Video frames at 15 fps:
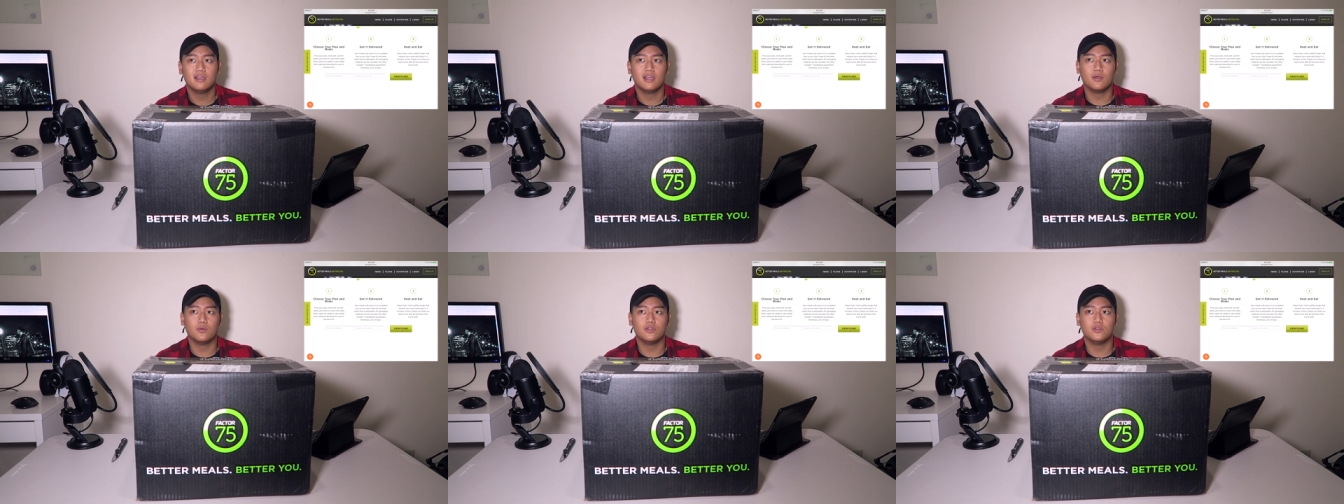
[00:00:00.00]

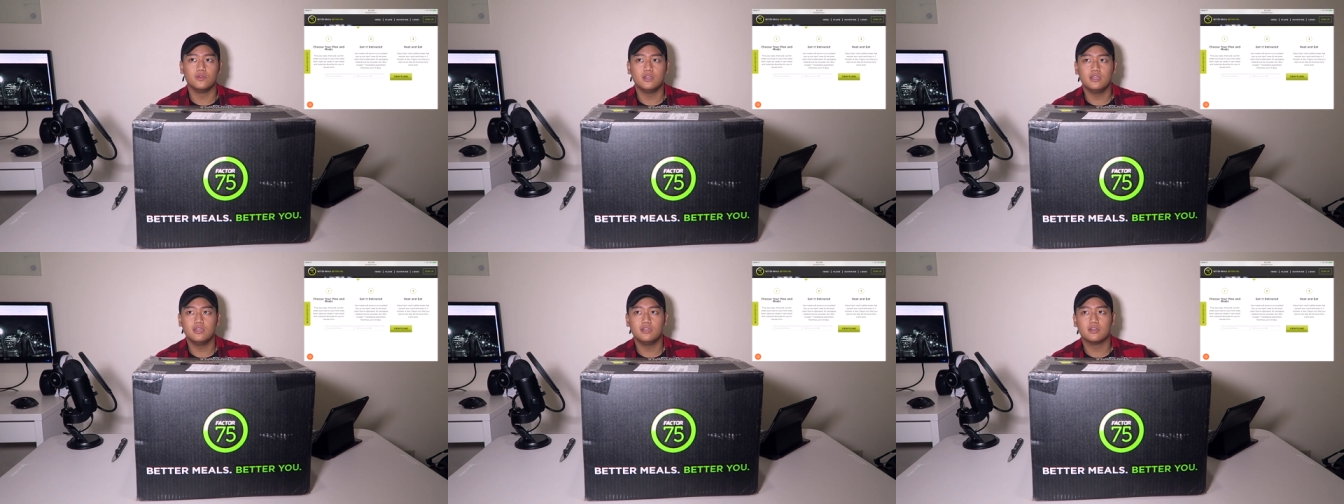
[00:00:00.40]
and when
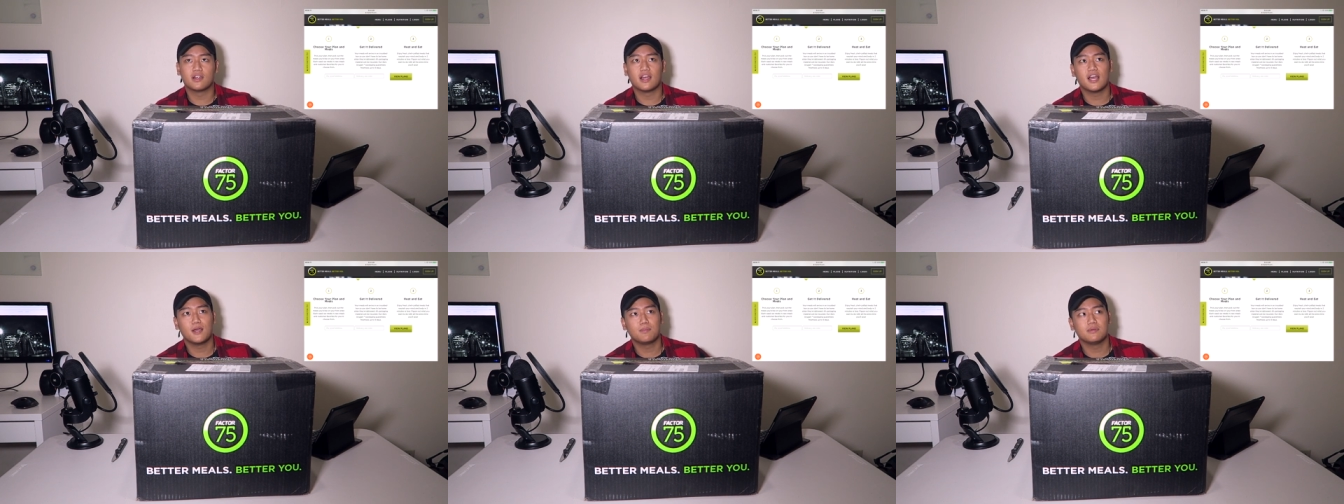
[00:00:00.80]
you eat,
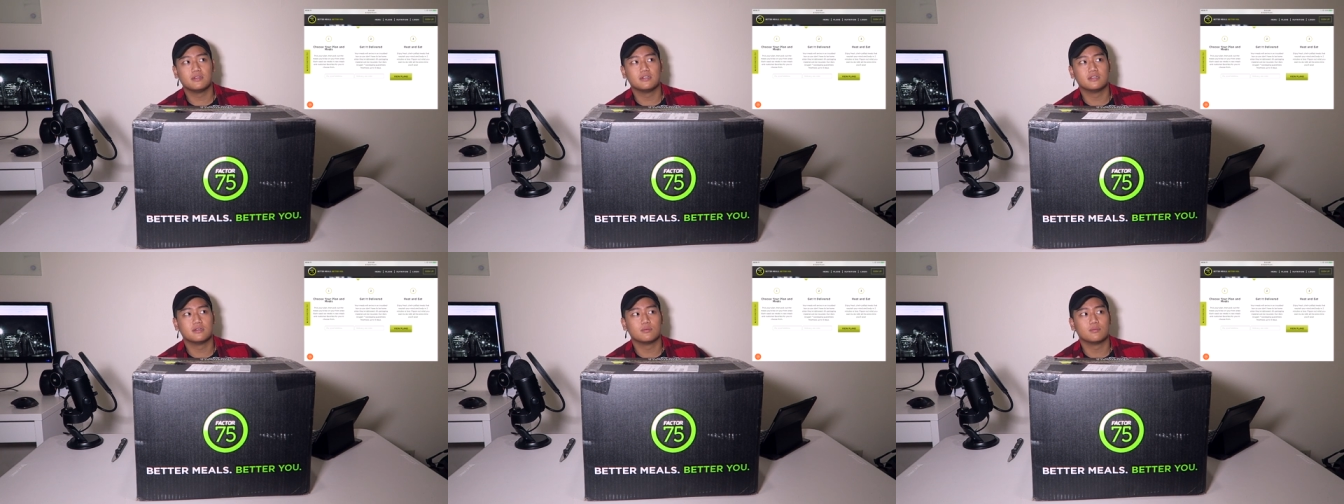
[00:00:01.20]
you're
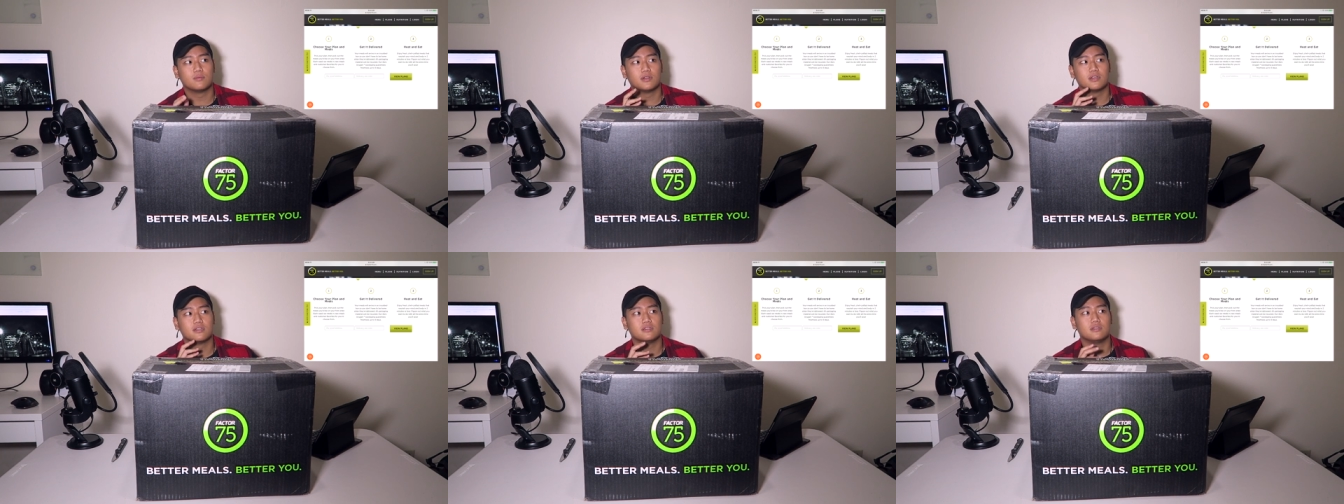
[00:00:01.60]
happier
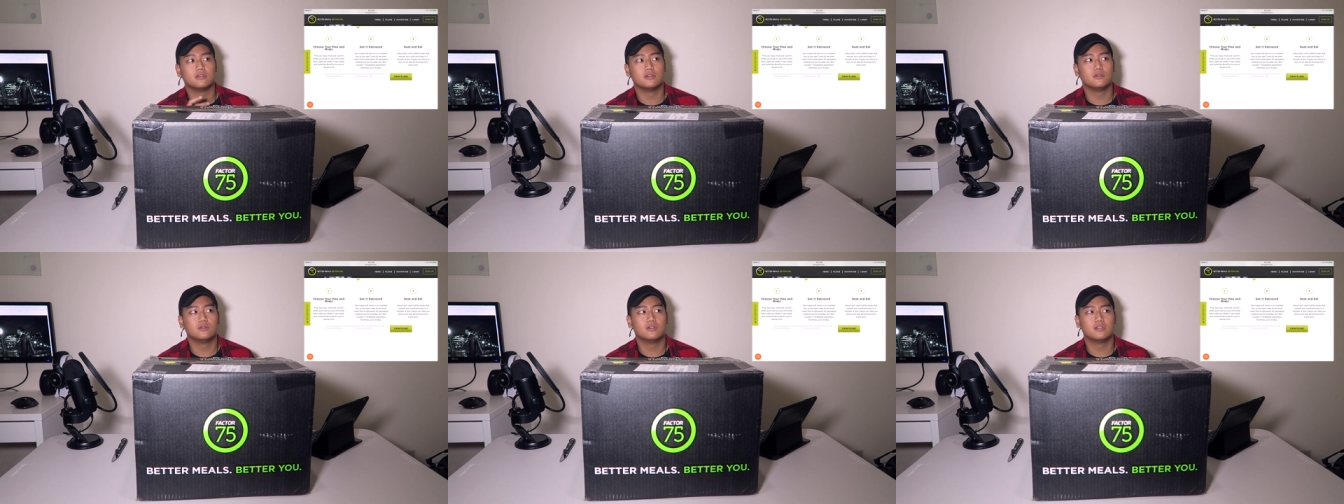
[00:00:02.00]
because
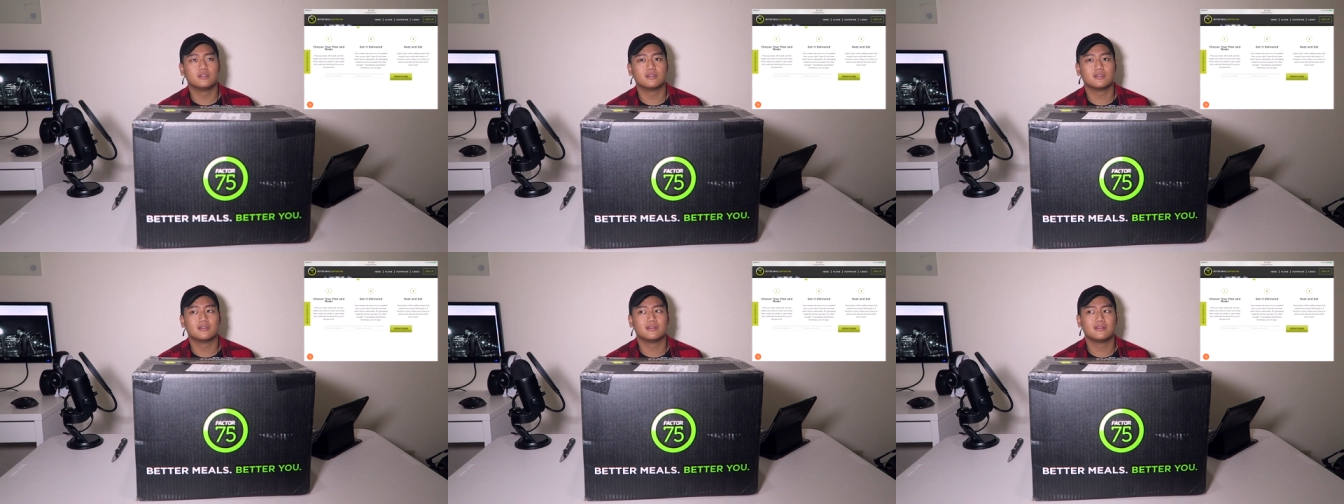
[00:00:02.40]
you're
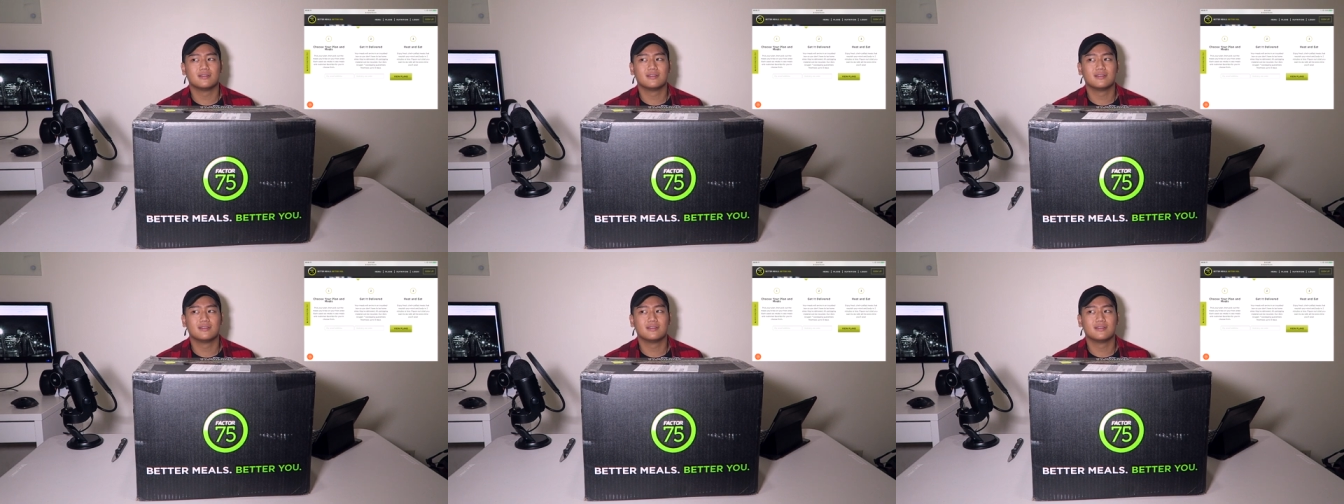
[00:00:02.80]
nourished.